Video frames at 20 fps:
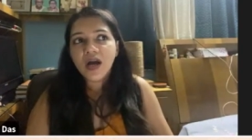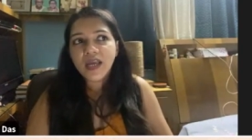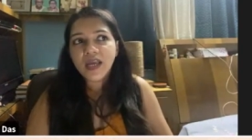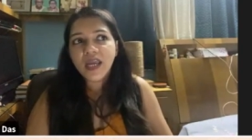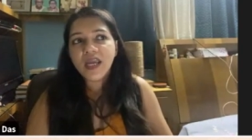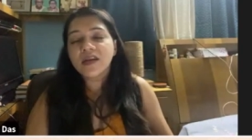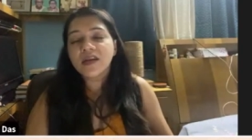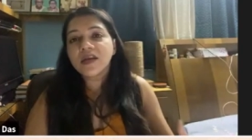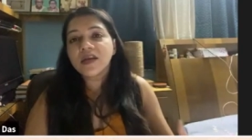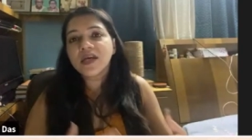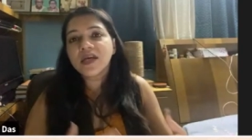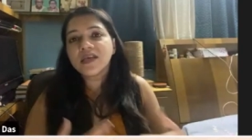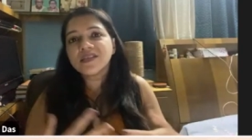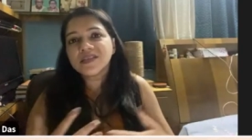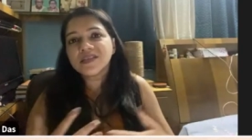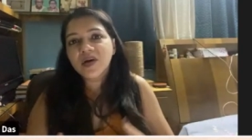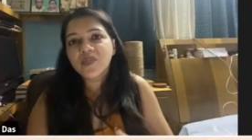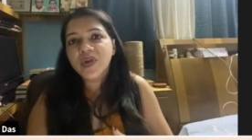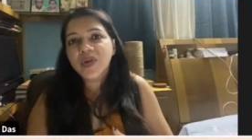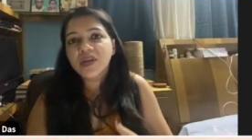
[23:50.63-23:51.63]
again
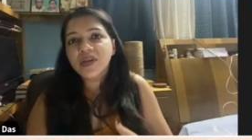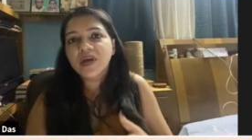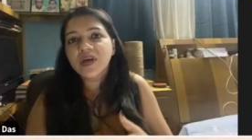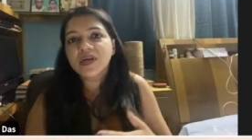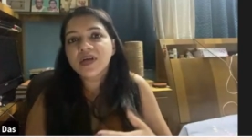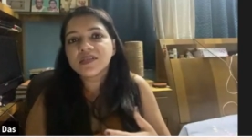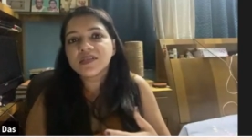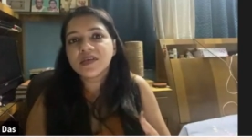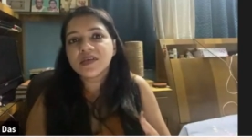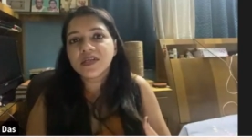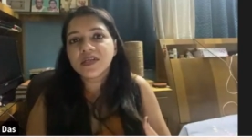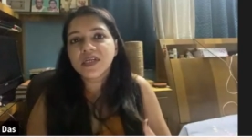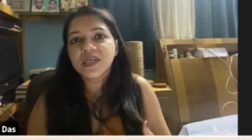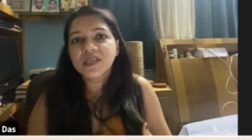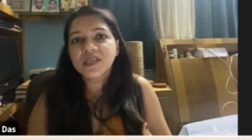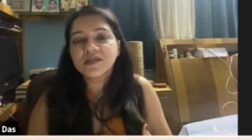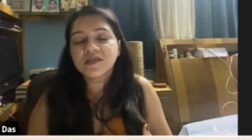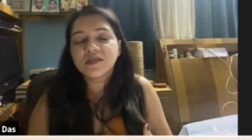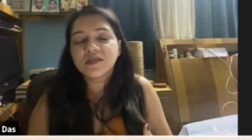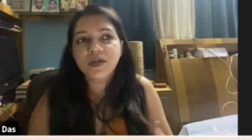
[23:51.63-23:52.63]
in some areas there
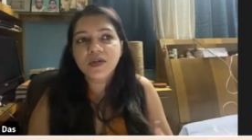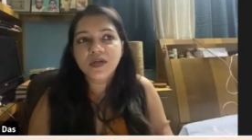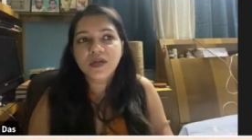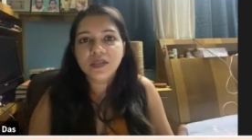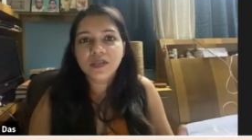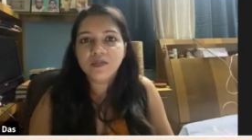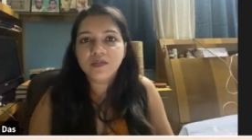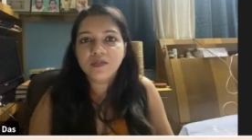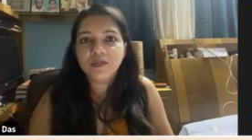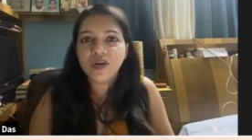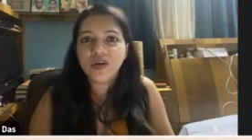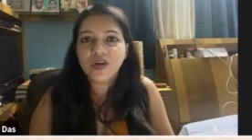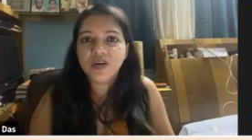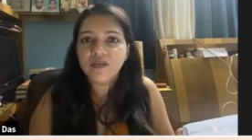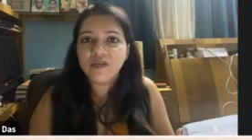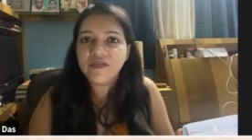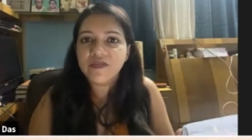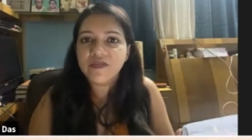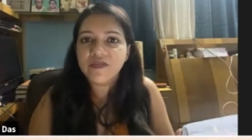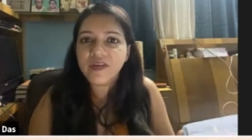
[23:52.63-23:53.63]
is uh, some sort
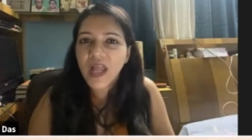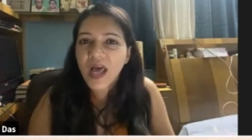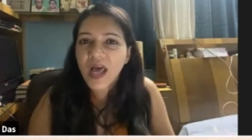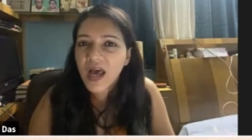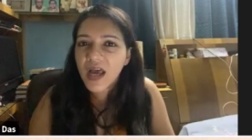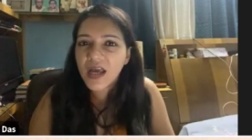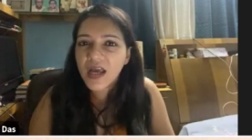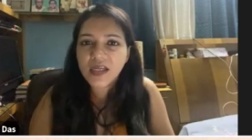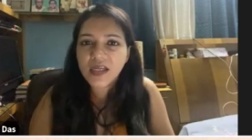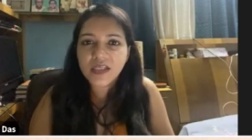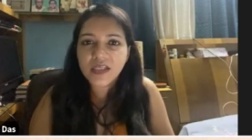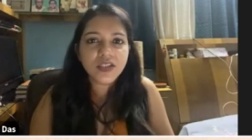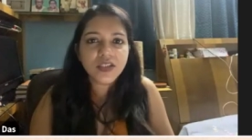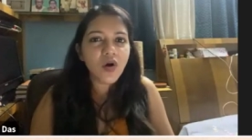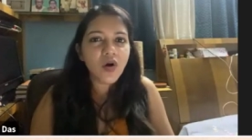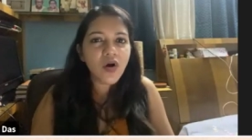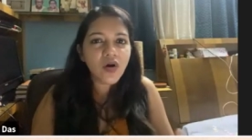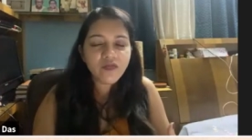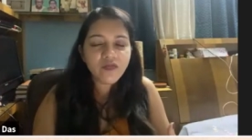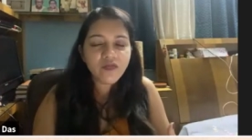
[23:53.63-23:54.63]
of clash
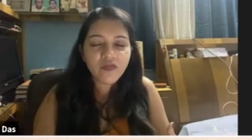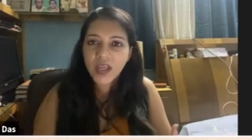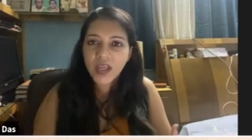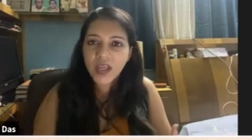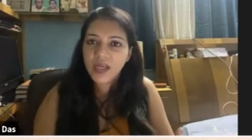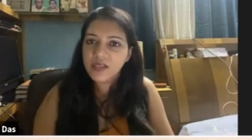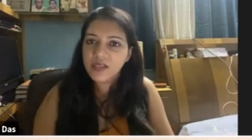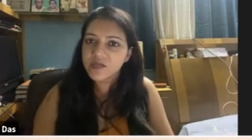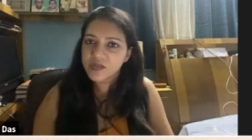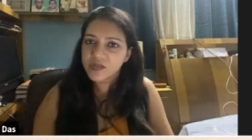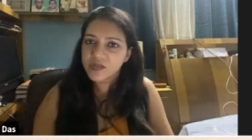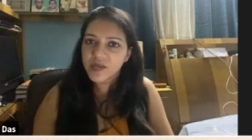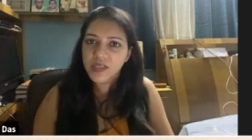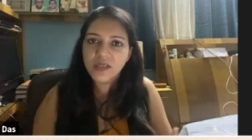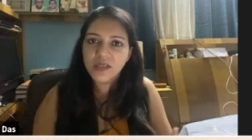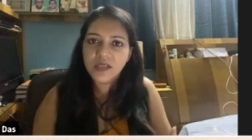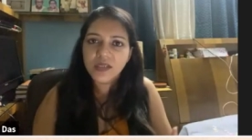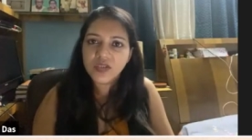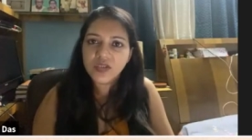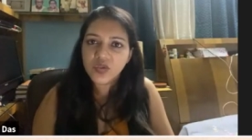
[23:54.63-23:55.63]
conflict
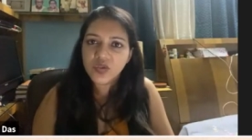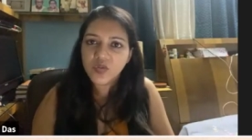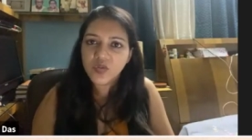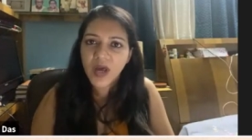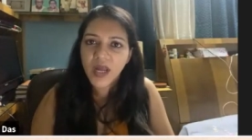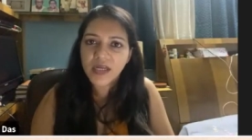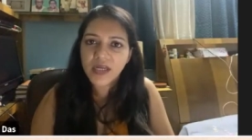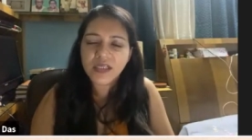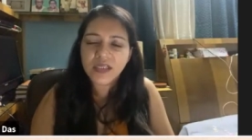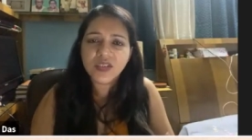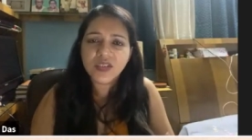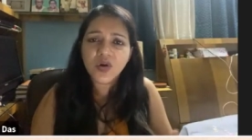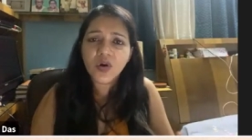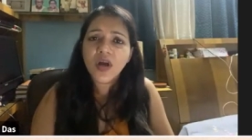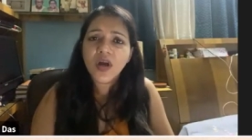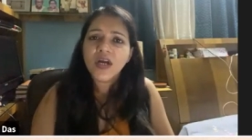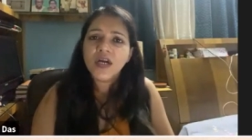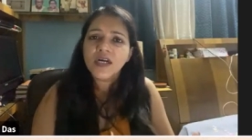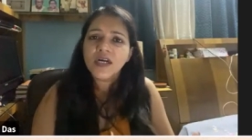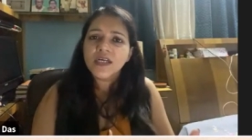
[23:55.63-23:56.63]
between these two parties so
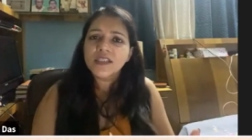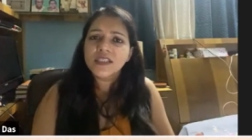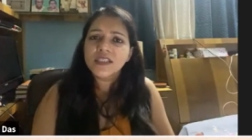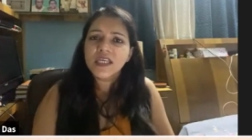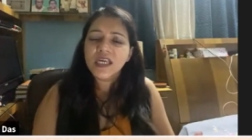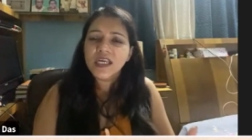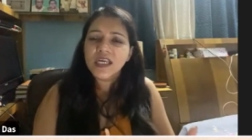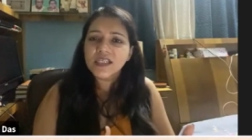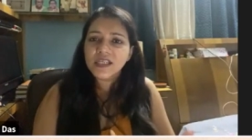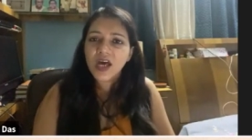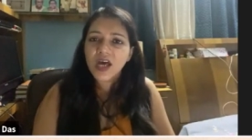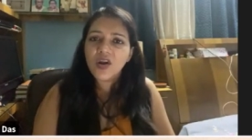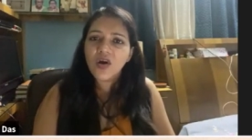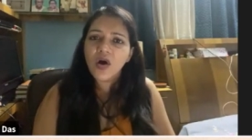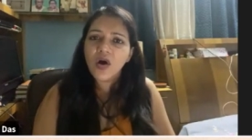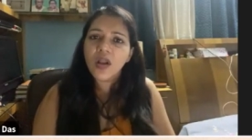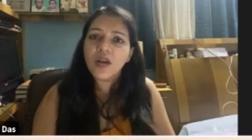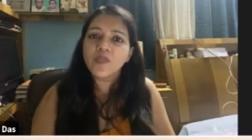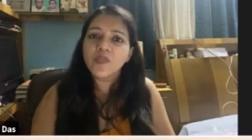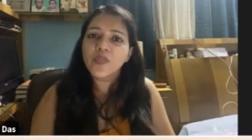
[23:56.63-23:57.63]
these are
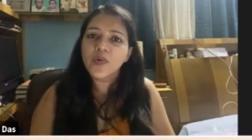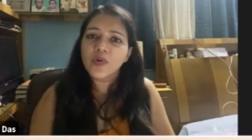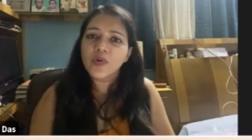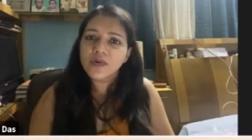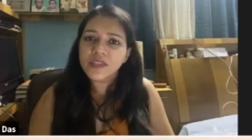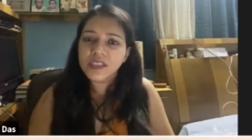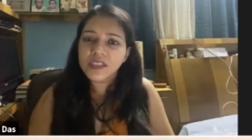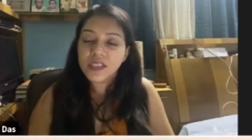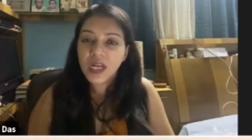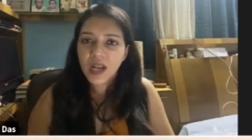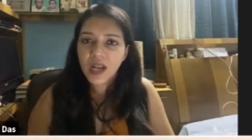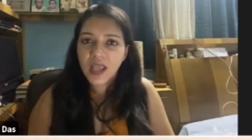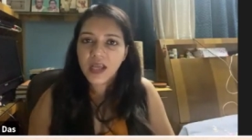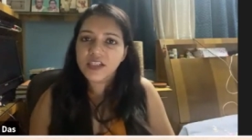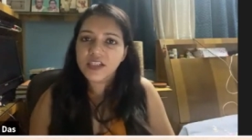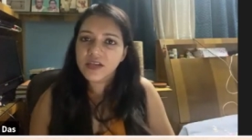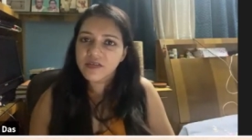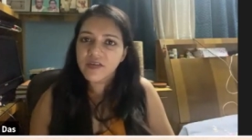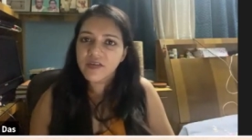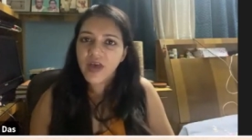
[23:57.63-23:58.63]
all post
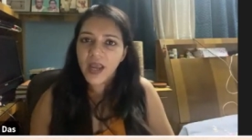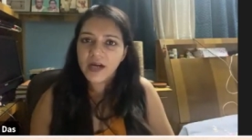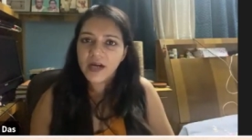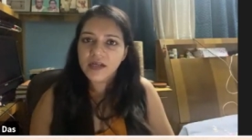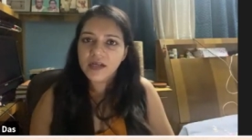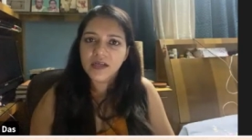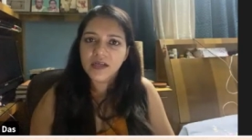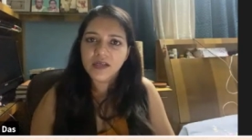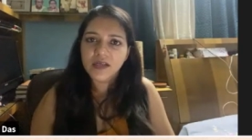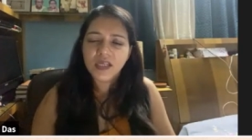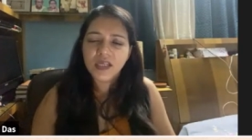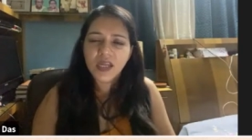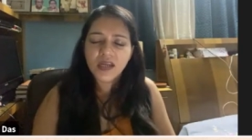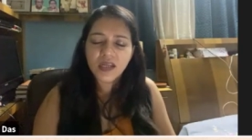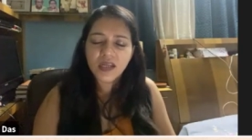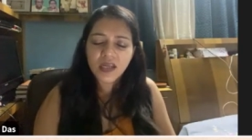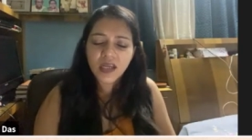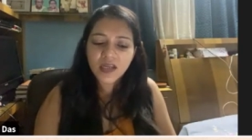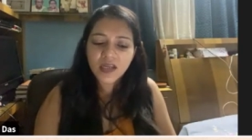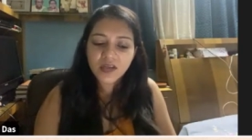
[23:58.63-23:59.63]
election factors and
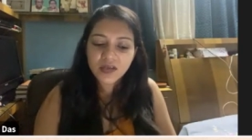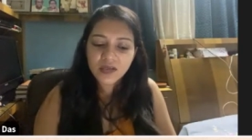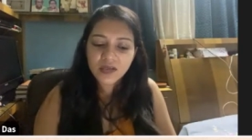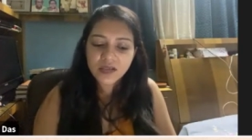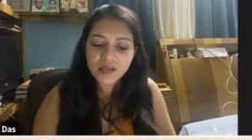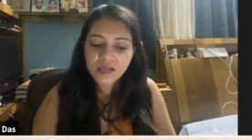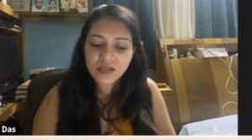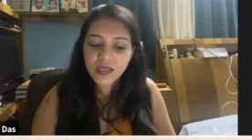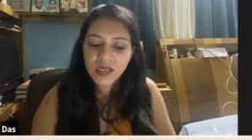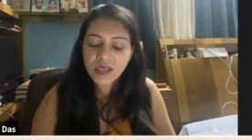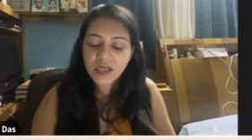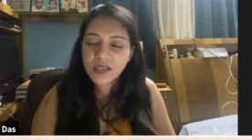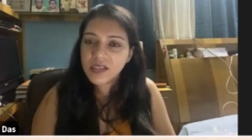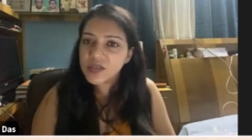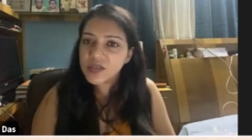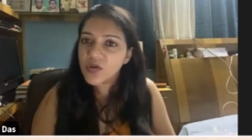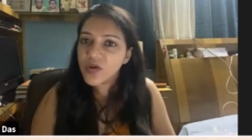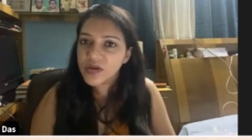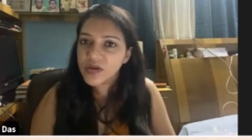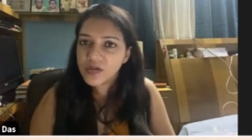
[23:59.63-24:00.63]
it it
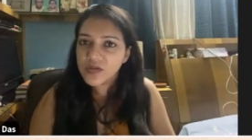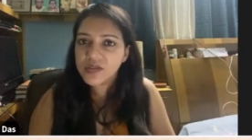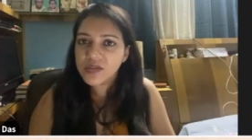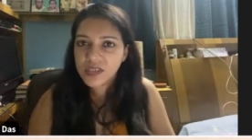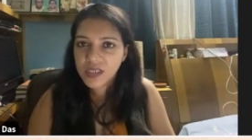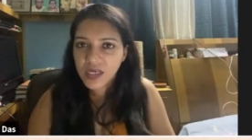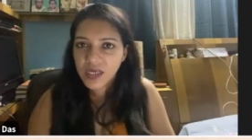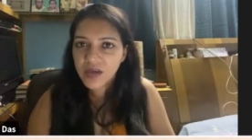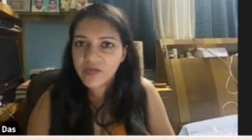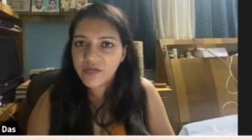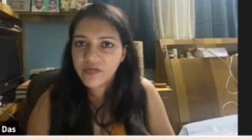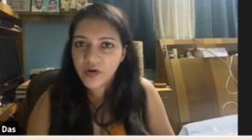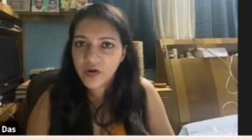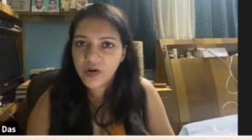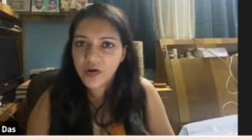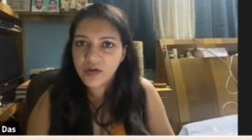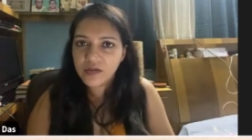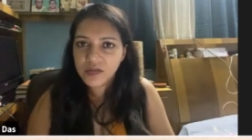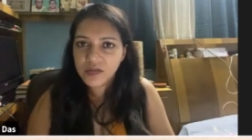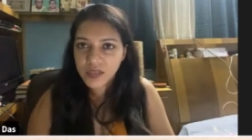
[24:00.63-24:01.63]
is going to stay
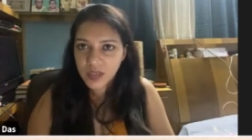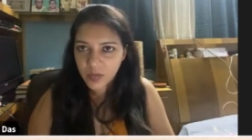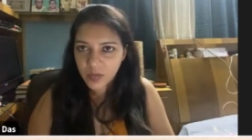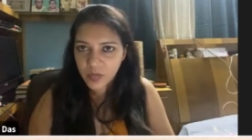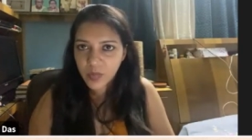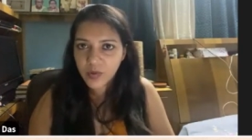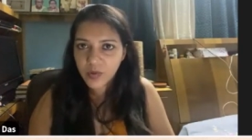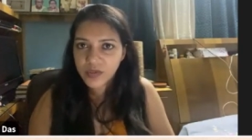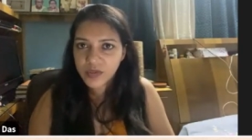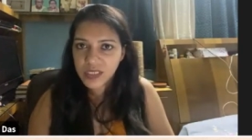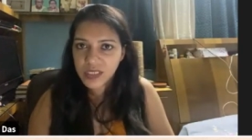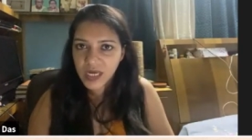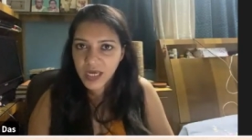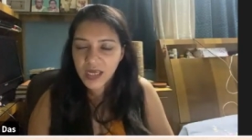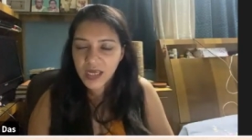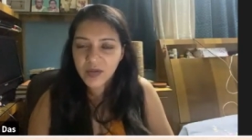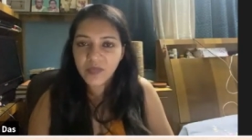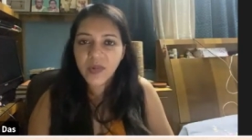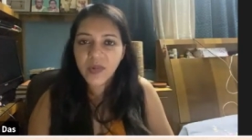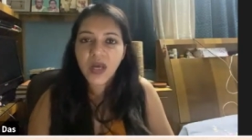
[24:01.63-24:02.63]
for some more
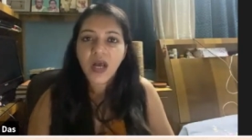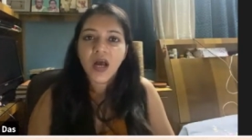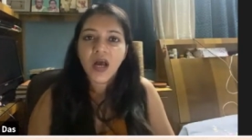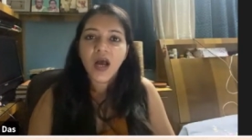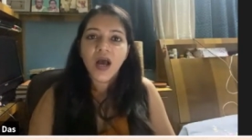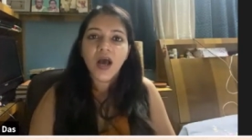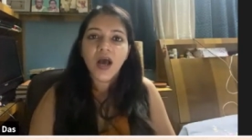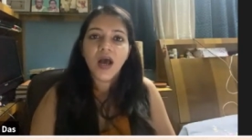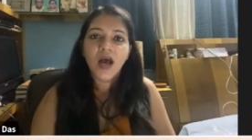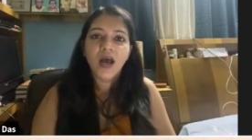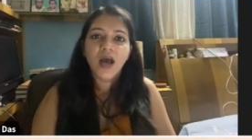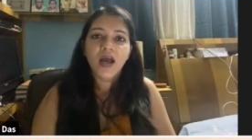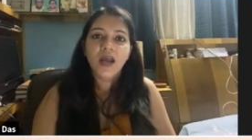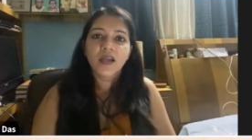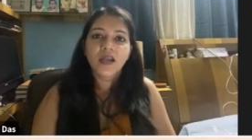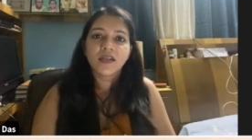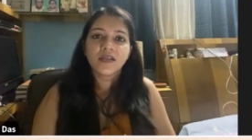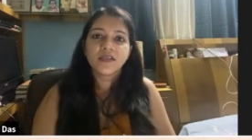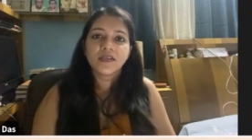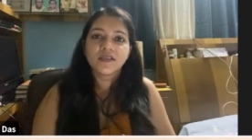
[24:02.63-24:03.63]
time
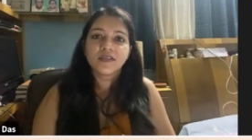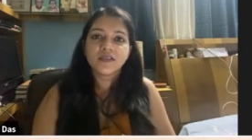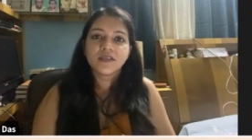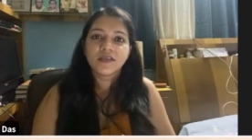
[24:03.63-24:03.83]
and